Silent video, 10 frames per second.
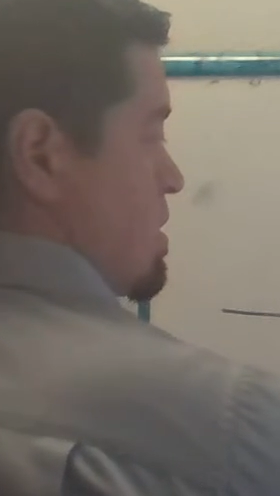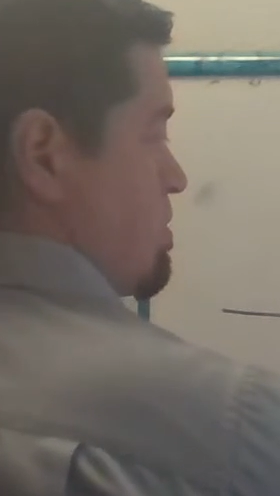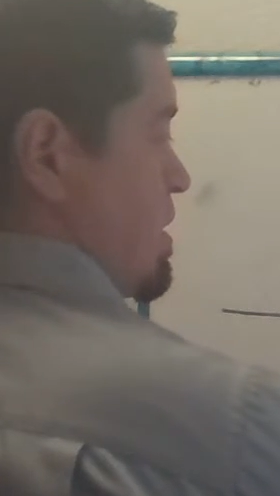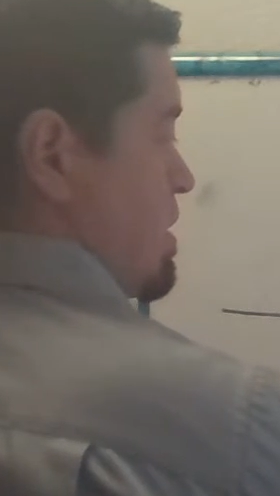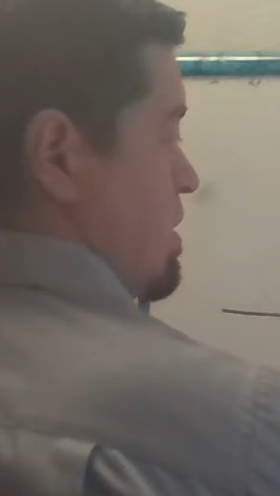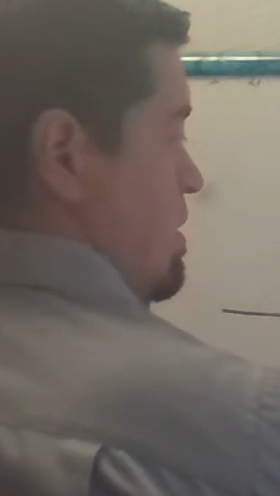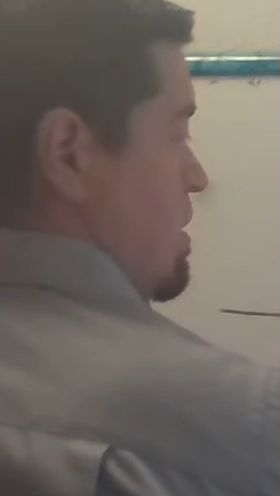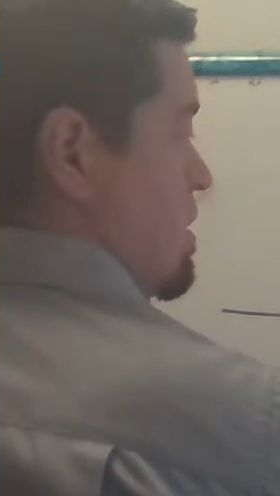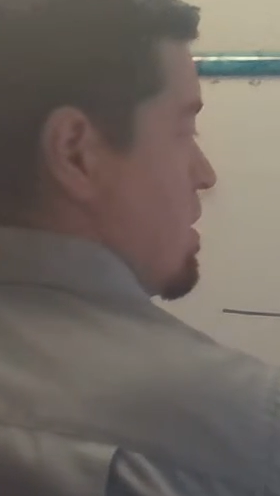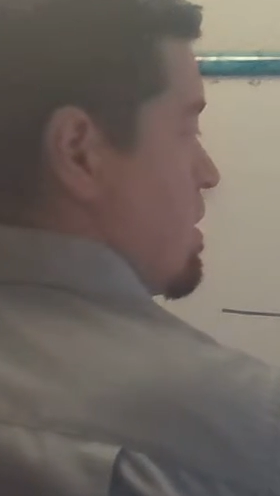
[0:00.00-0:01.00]
to appear
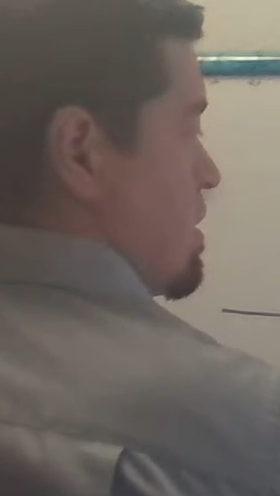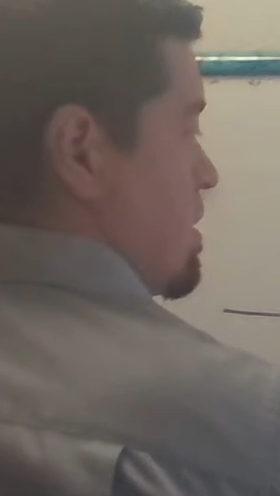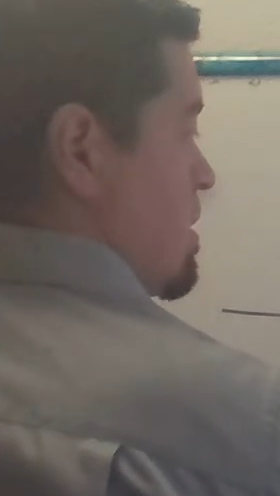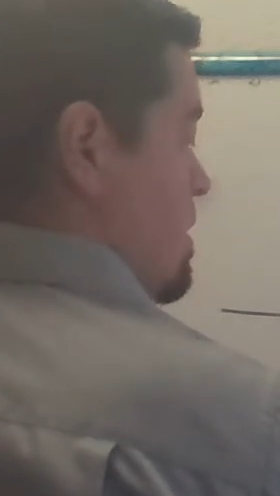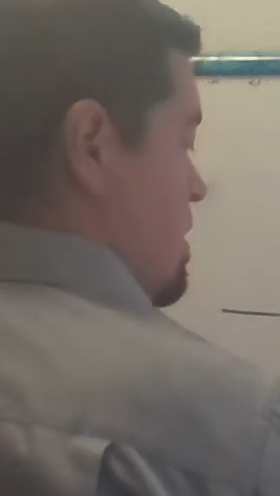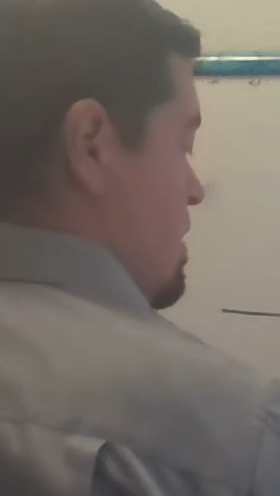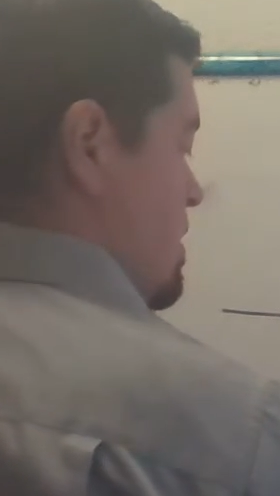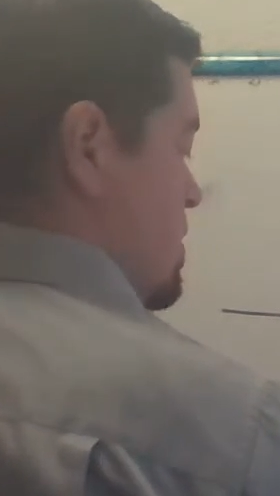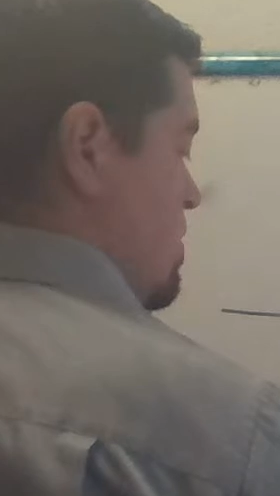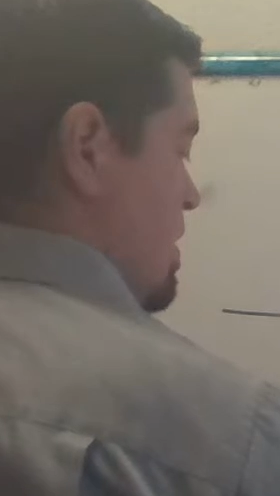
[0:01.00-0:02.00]

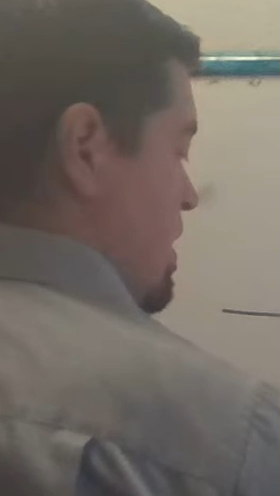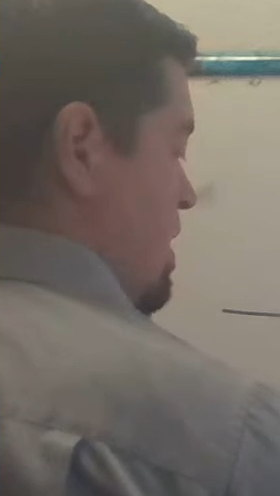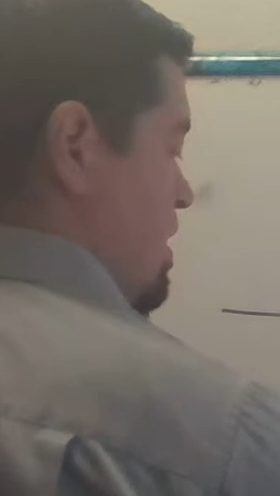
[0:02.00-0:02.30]
this way.